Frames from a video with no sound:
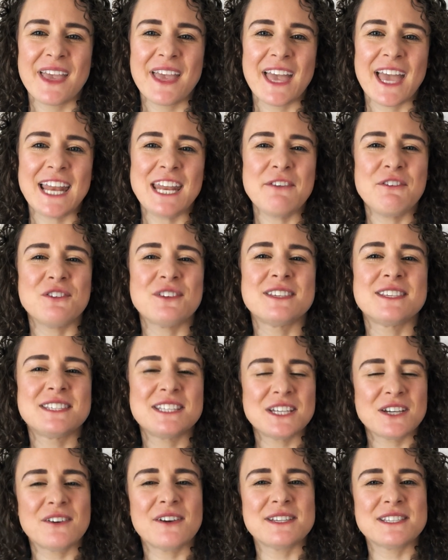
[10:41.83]
And if you're
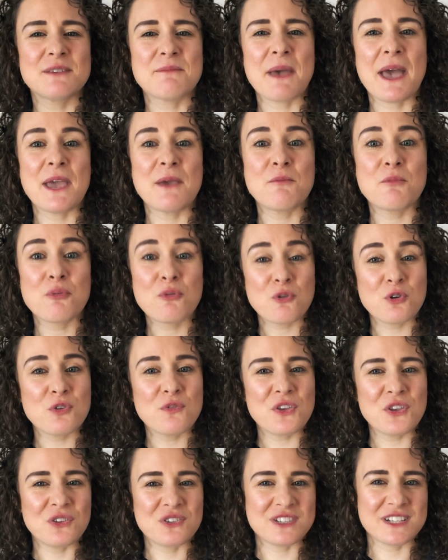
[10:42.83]
serious about
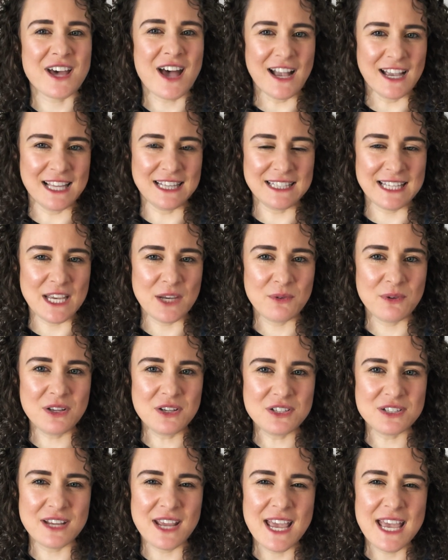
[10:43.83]
improving your target
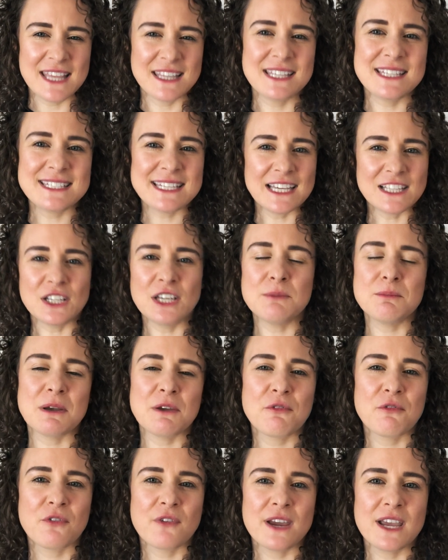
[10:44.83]
language, then download my
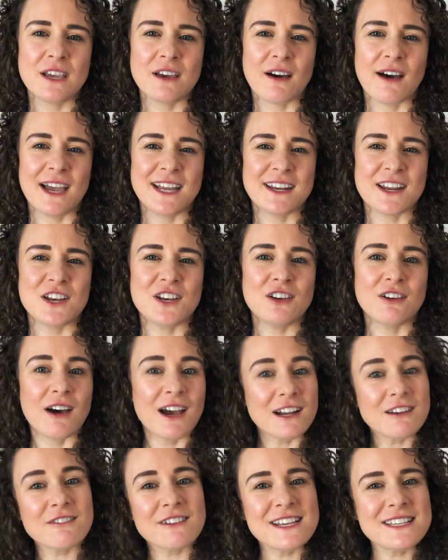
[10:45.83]
free guide,
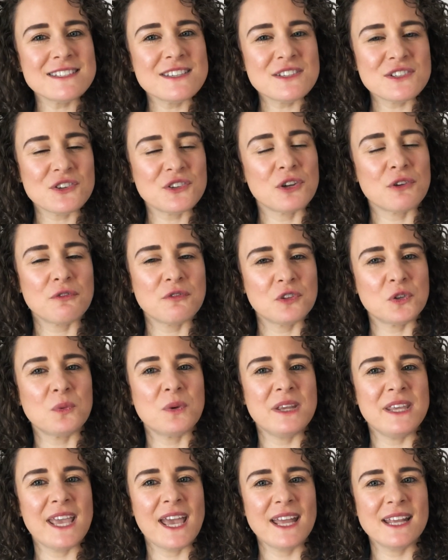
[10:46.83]
9 Reasons You're Not
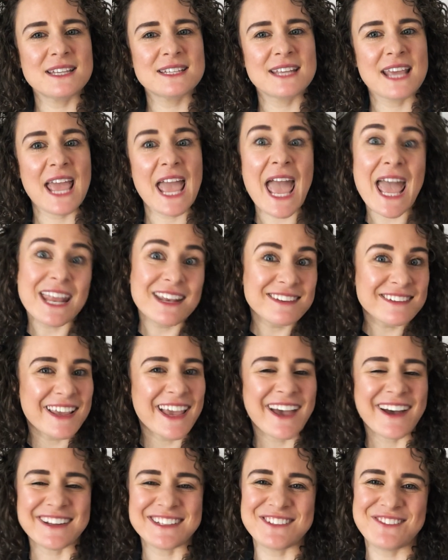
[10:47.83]
Fluent Yet and
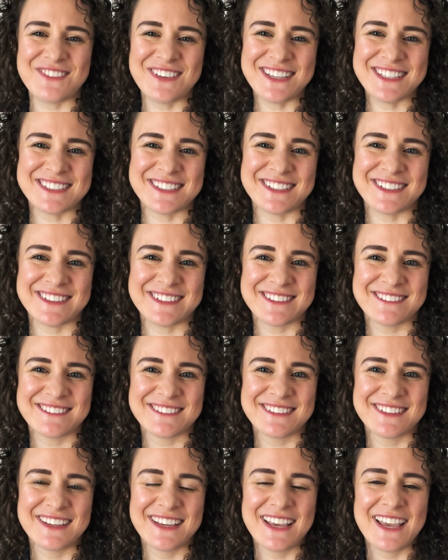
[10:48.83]
How to Fix It.
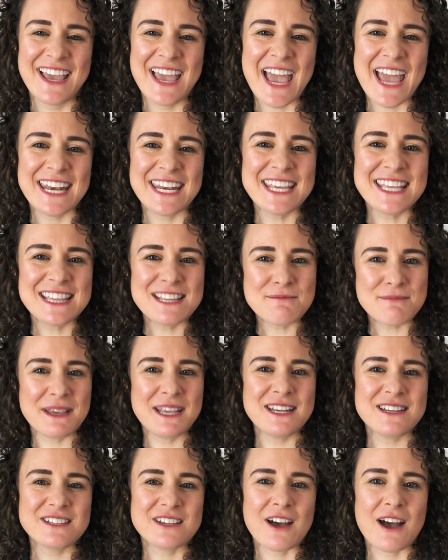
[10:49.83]
And in the
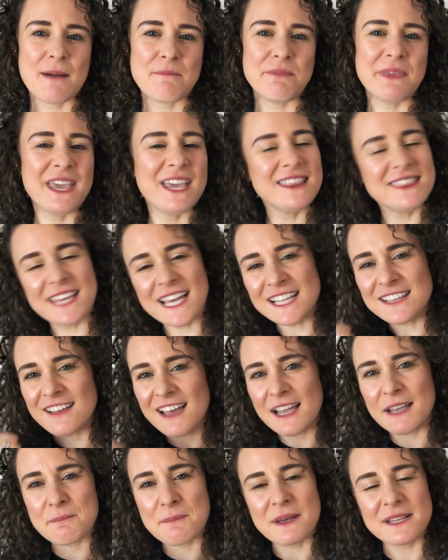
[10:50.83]
meantime, hit that
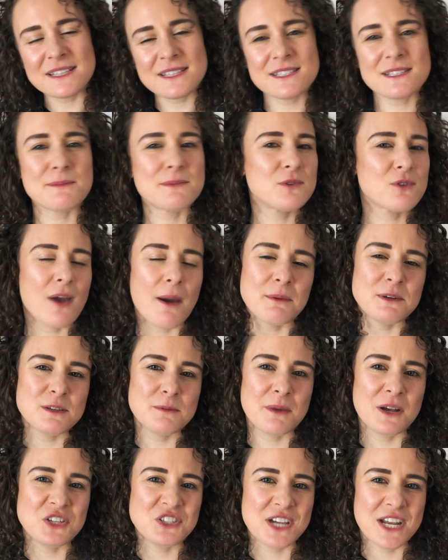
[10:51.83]
like button, subscribe to
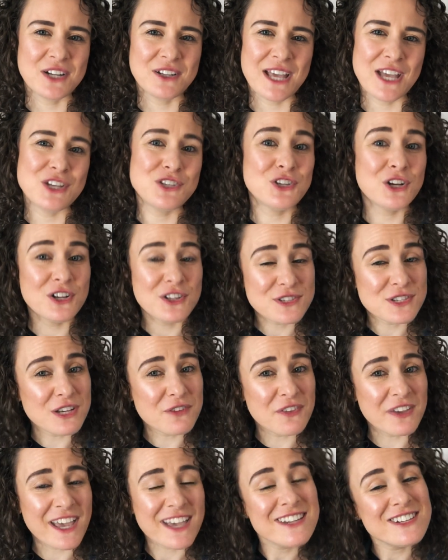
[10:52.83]
my channel and turn on
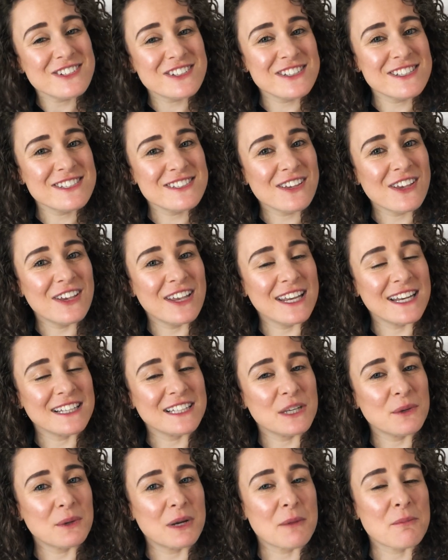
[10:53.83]
notifications so you get
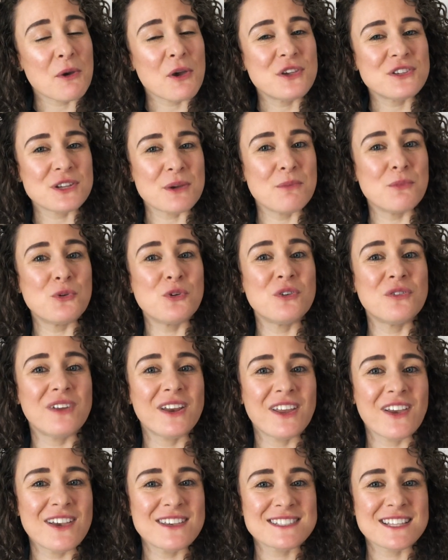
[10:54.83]
alert when I post more
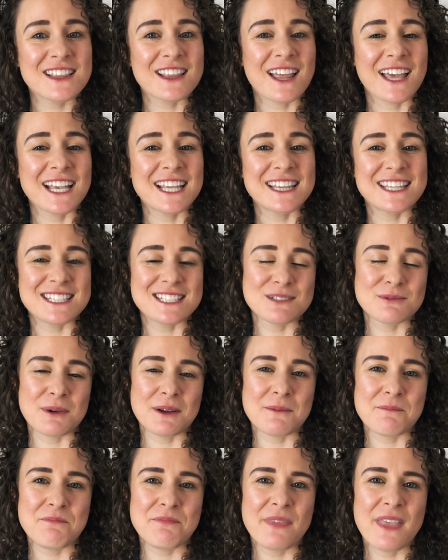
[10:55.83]
videos like this
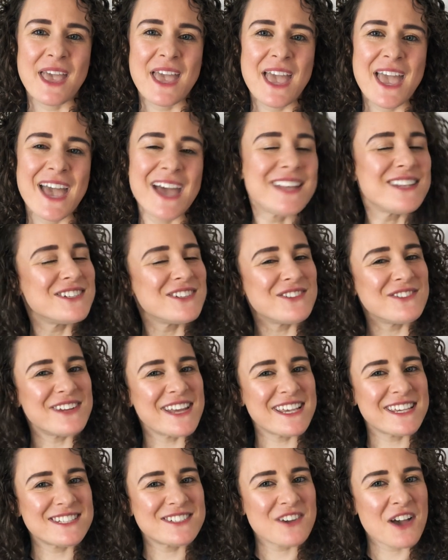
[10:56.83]
one. Until
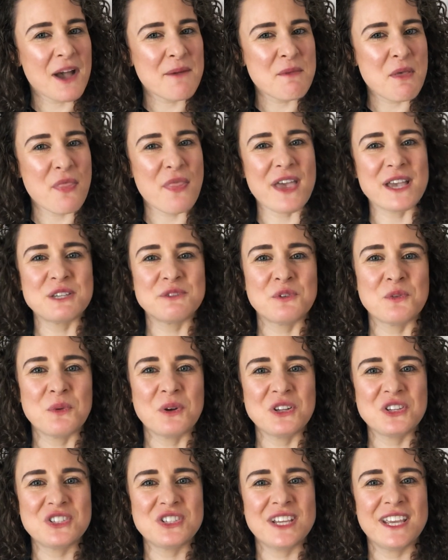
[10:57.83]
next time, thanks for
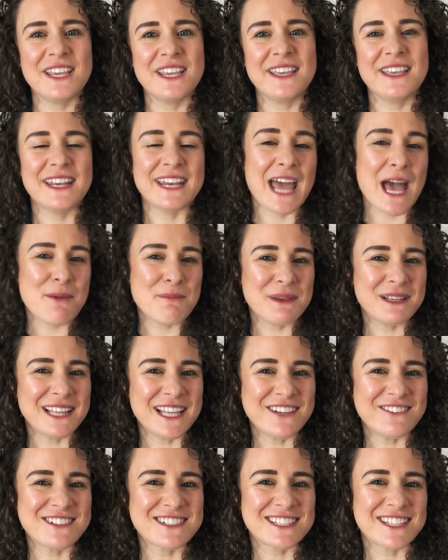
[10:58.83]
watching and happy
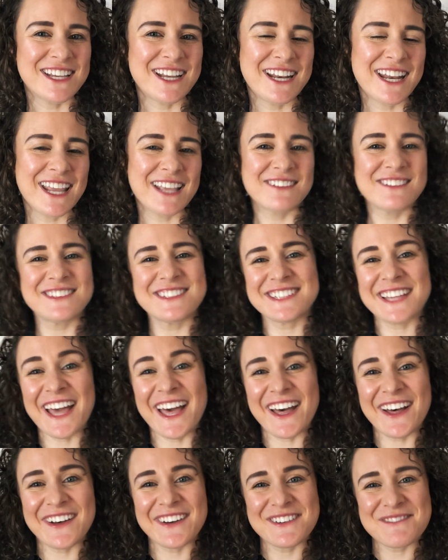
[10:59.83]
language learning.
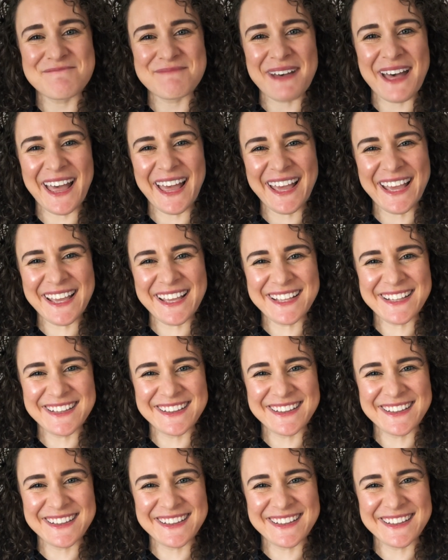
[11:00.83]
Ciao, bye.